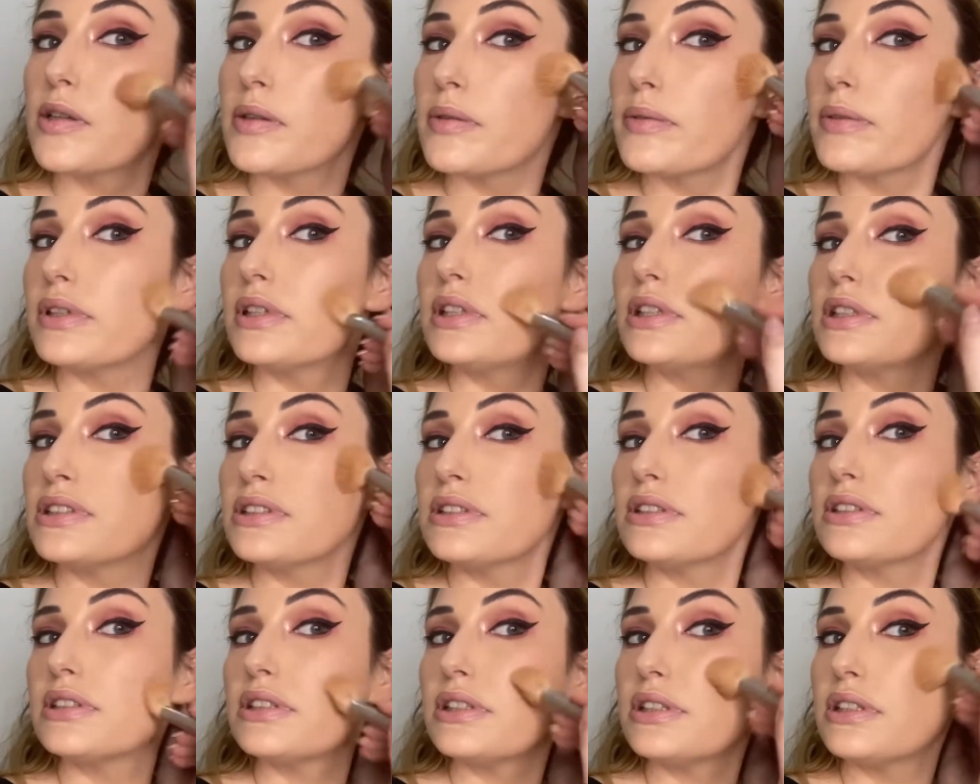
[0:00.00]
Let's
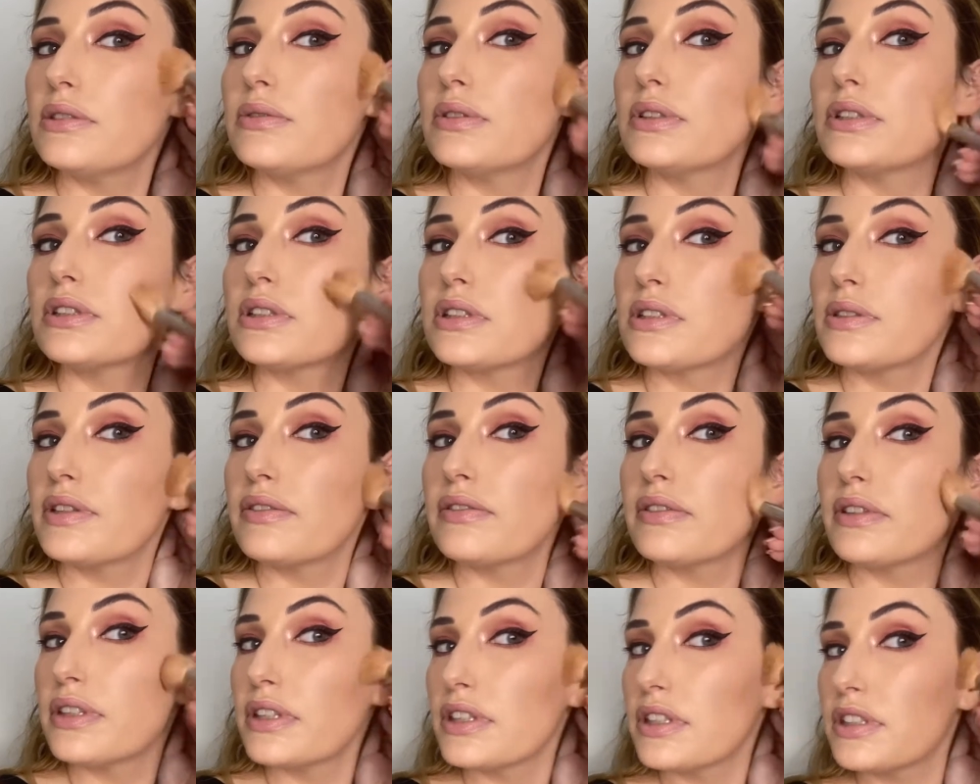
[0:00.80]
see, once
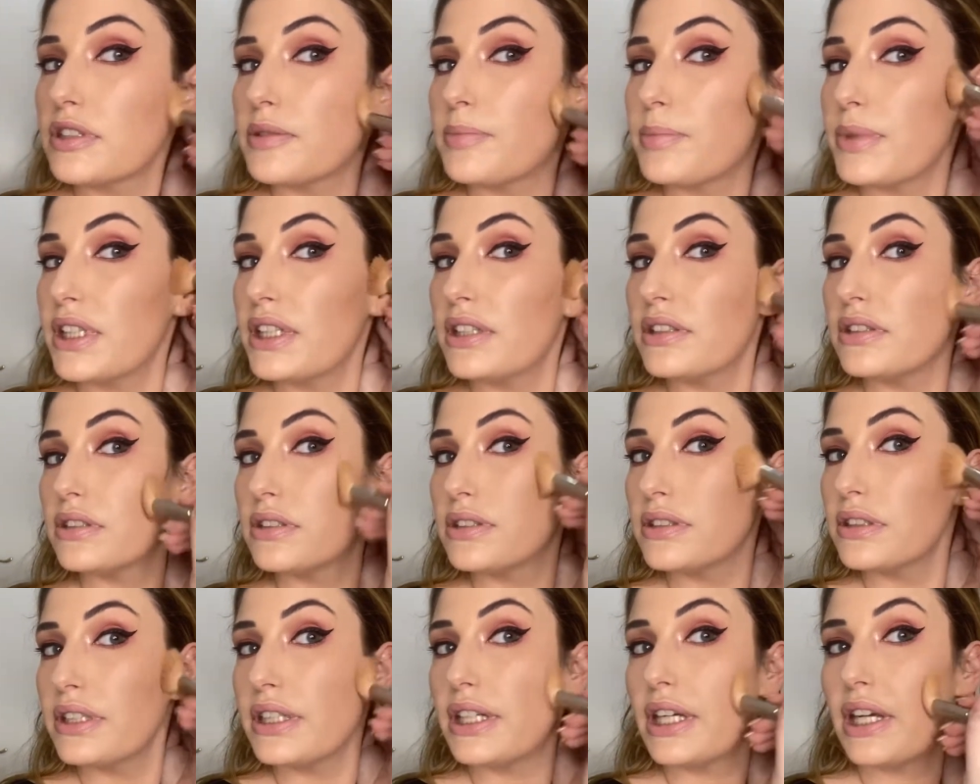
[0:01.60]
everything's blended
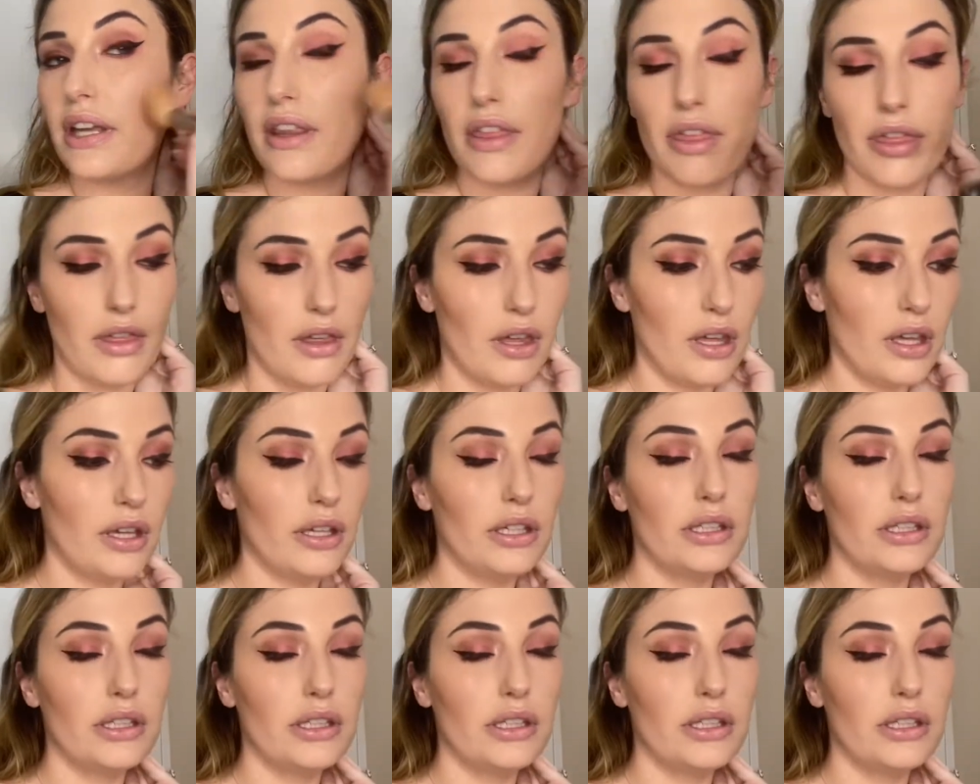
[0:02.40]
together.